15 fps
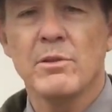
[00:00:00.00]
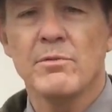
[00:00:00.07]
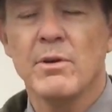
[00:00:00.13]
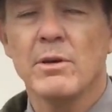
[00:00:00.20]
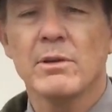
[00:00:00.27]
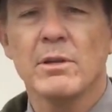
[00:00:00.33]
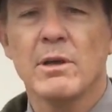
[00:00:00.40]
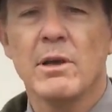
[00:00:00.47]
the
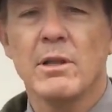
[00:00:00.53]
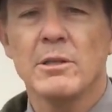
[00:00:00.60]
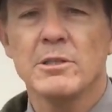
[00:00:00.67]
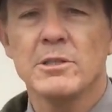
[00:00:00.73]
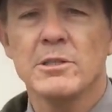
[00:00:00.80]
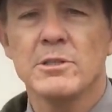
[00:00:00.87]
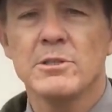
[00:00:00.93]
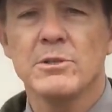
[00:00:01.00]

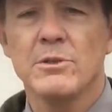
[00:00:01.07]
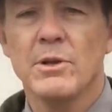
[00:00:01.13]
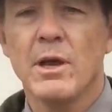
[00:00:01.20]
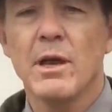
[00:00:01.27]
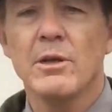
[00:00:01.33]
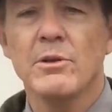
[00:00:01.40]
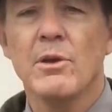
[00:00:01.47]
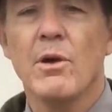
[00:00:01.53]
volcanologists, do
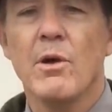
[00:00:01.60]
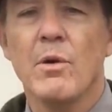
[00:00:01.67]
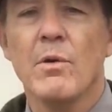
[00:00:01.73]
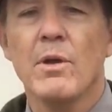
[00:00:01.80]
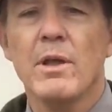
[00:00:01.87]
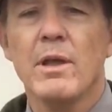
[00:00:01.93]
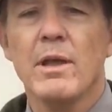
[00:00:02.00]
not know